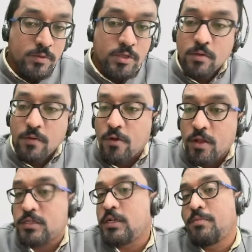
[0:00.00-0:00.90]
Which of the
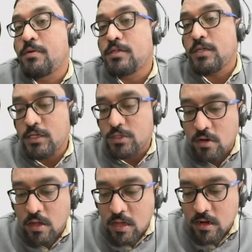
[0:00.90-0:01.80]
following statements is
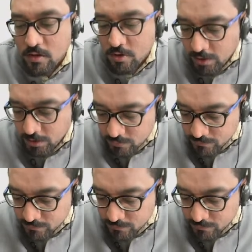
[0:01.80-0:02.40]
or are correct?